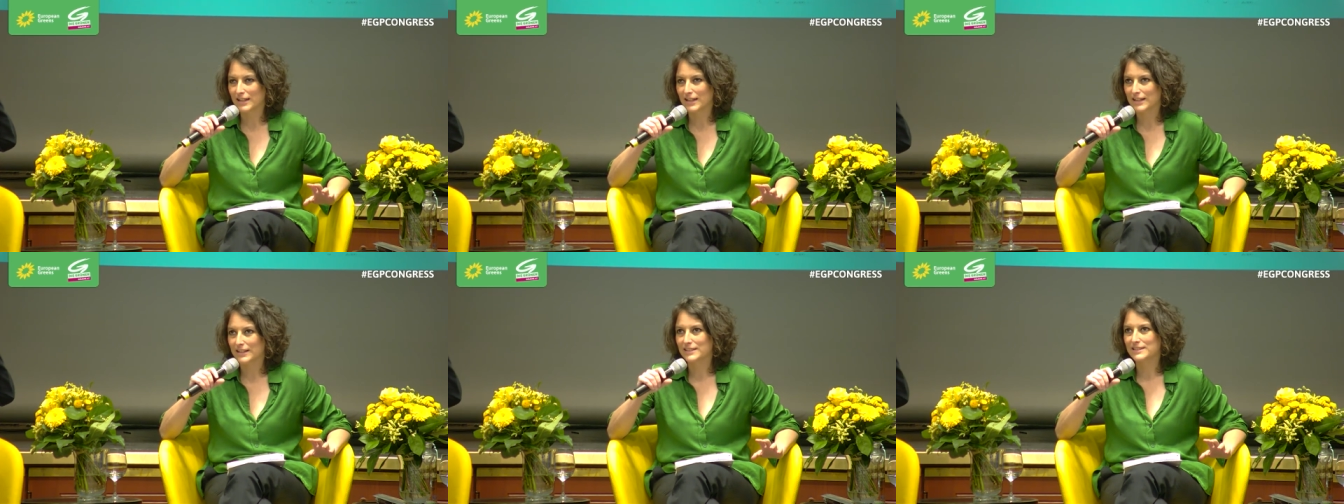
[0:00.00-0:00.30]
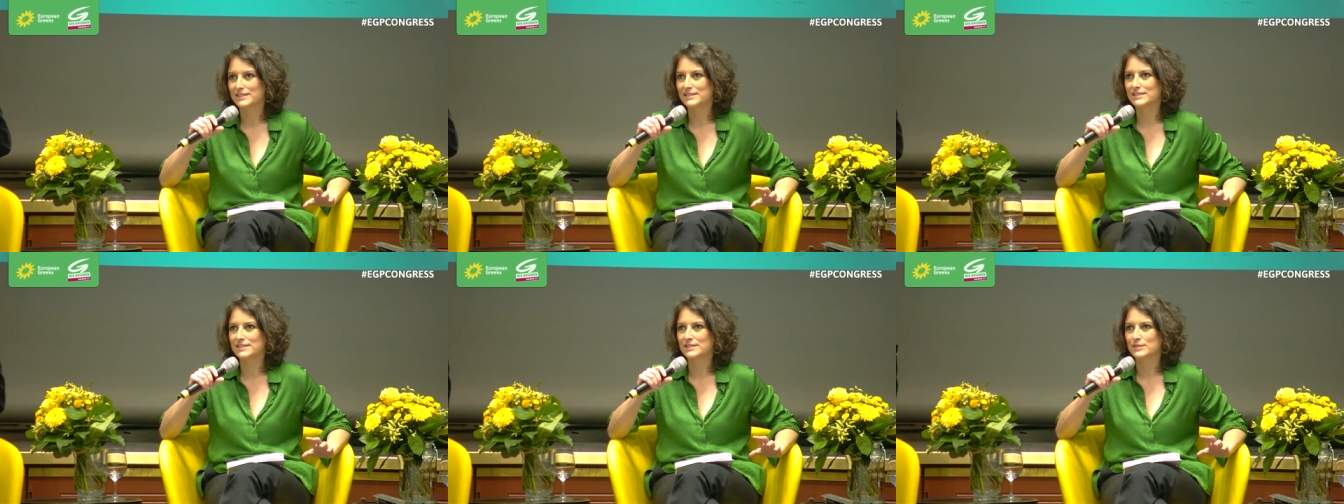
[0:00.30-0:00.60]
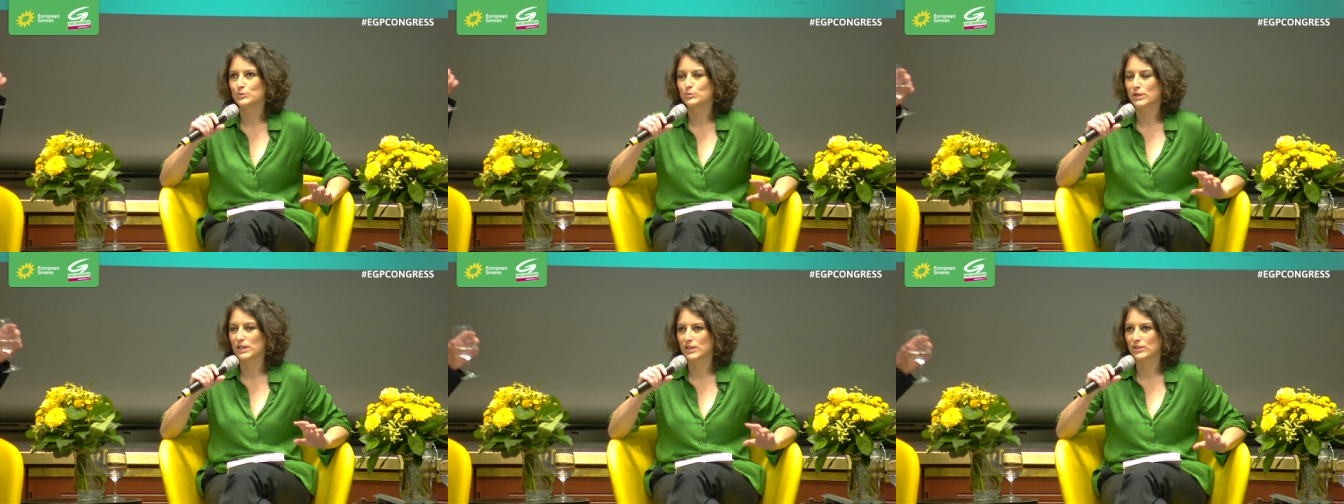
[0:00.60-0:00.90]
as
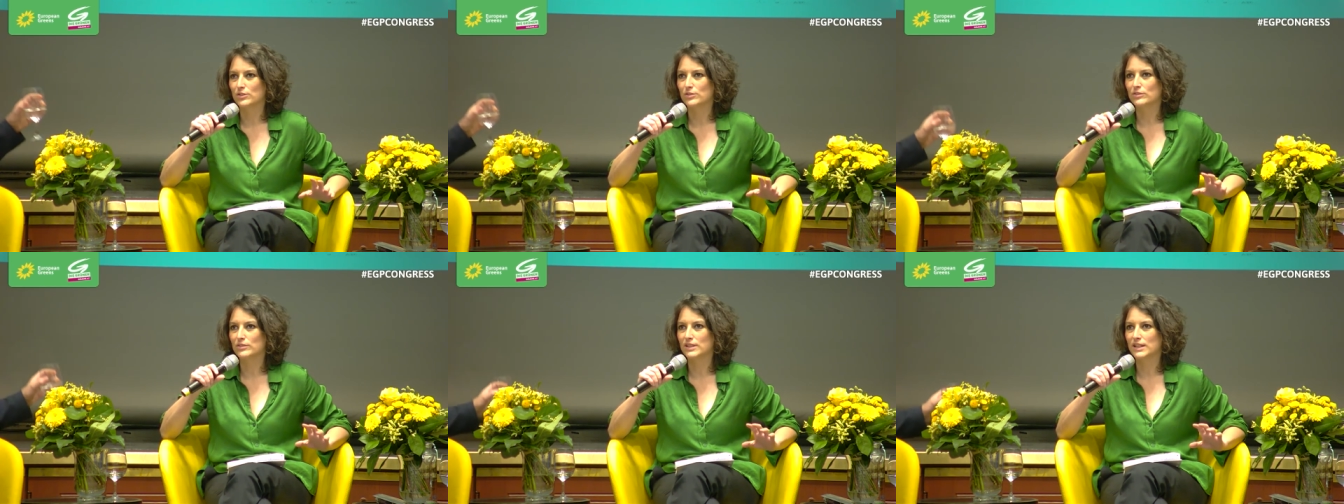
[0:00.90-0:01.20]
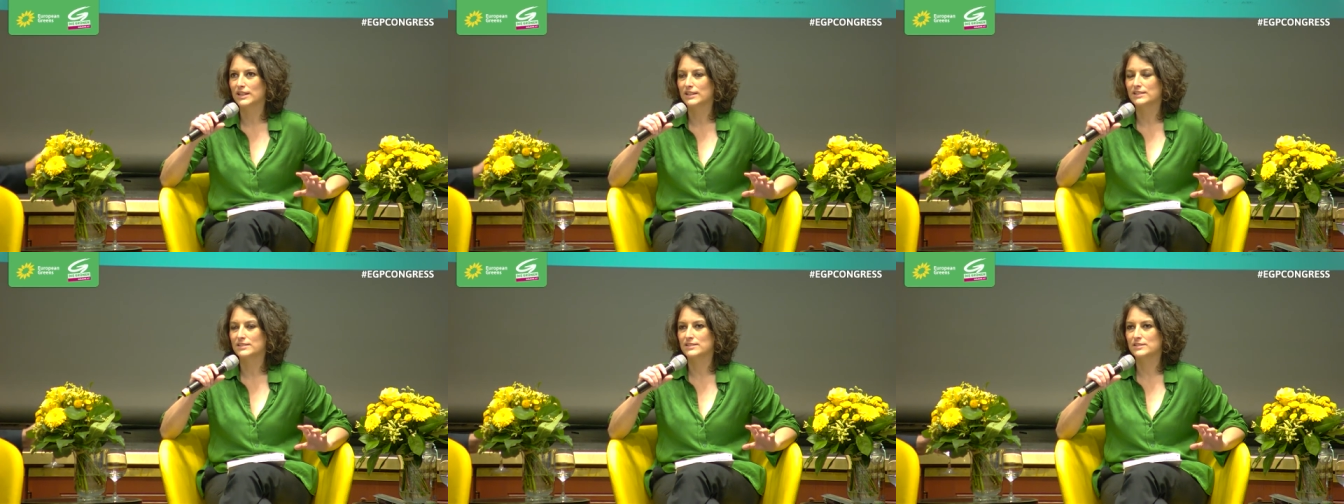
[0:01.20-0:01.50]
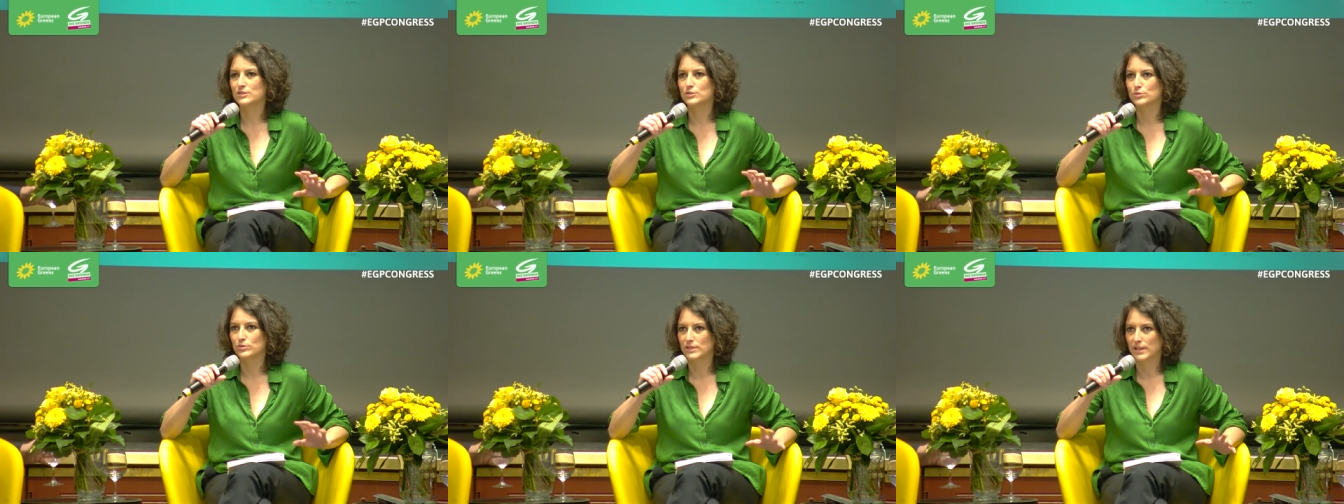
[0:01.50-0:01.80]
we know that
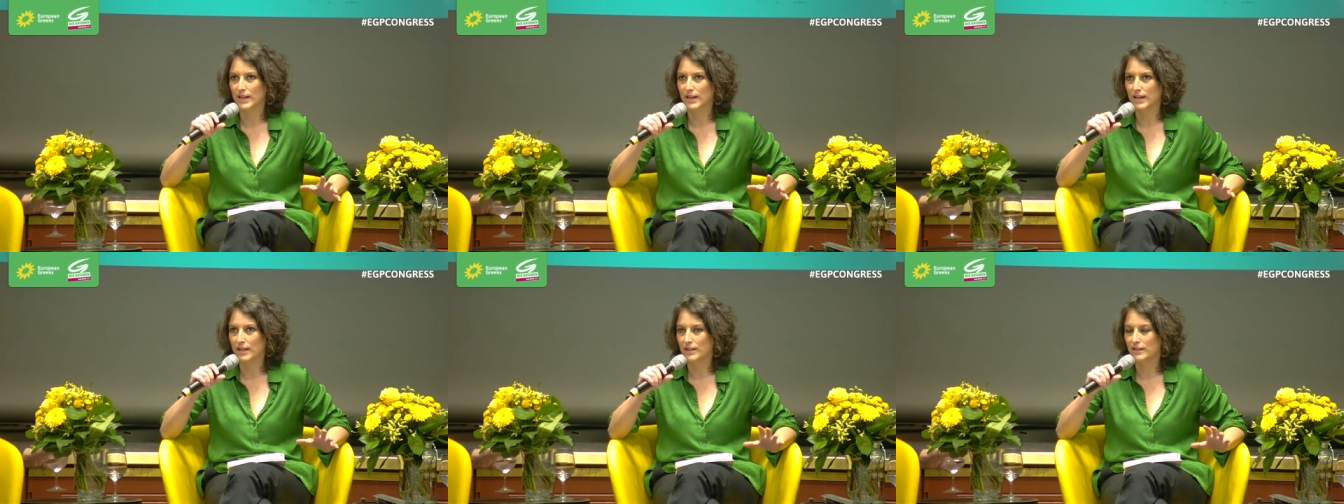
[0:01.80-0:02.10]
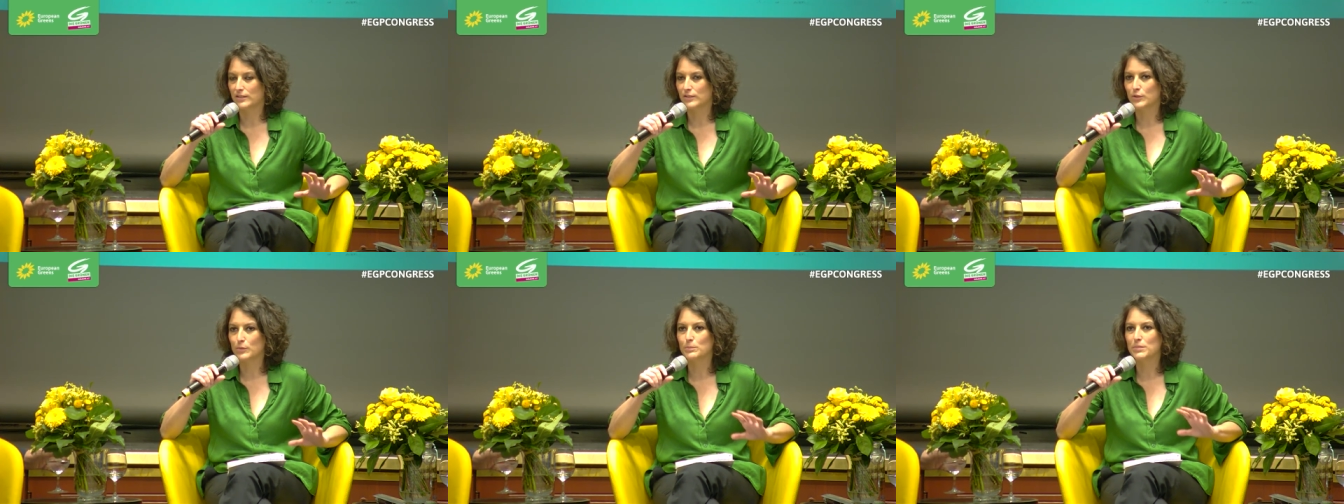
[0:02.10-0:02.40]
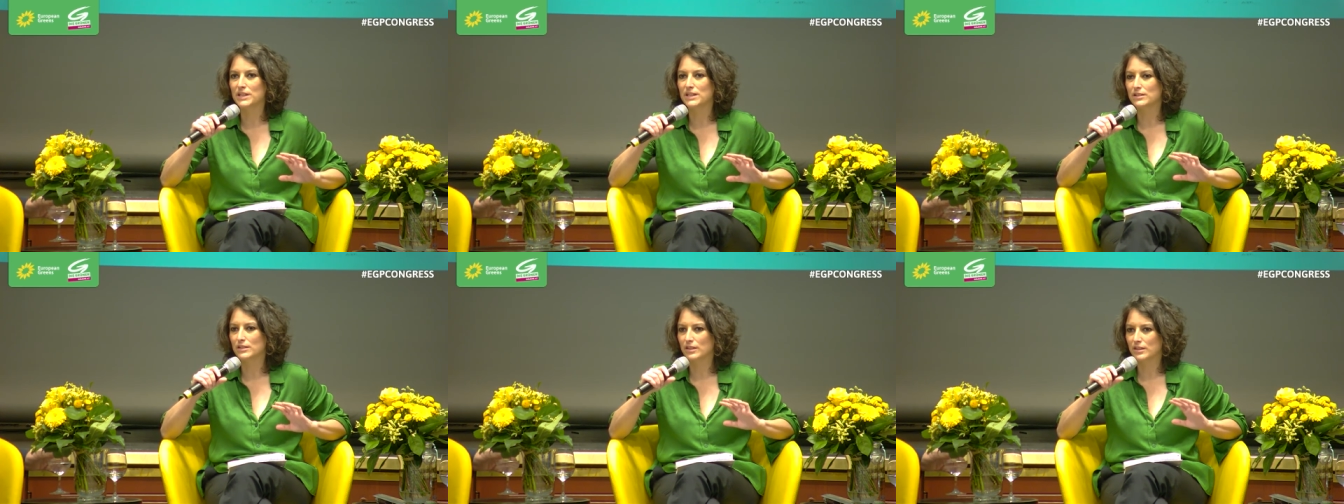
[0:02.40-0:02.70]
today, the
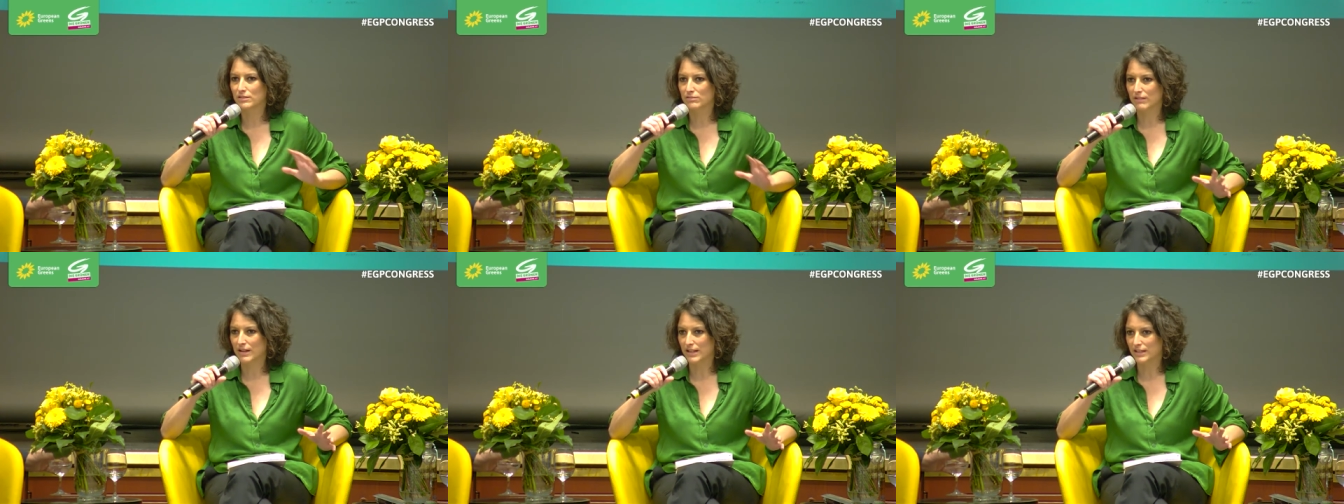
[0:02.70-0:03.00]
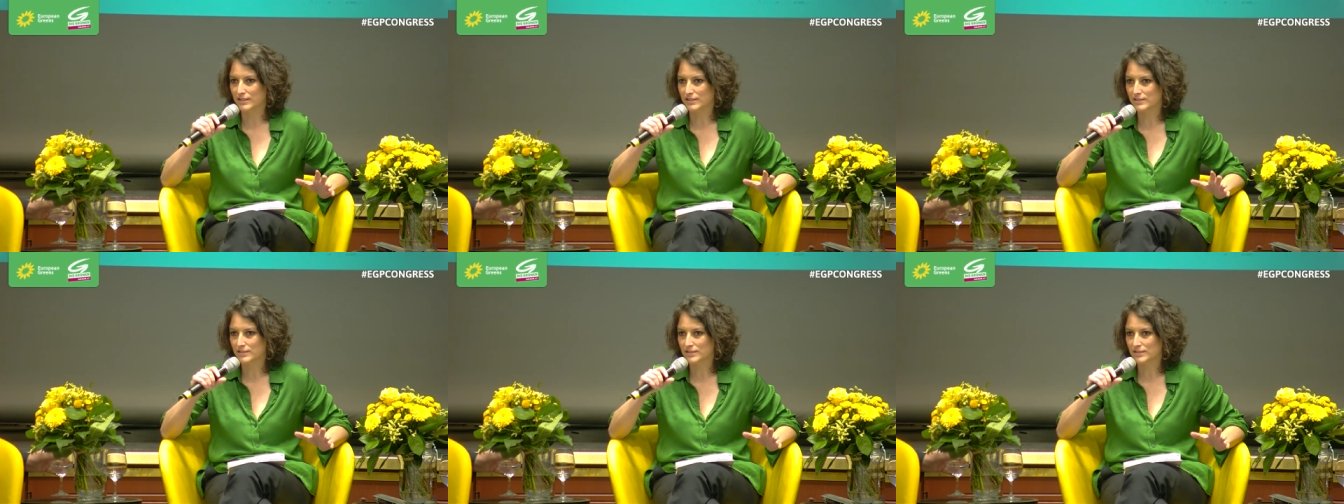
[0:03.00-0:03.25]
biggest threat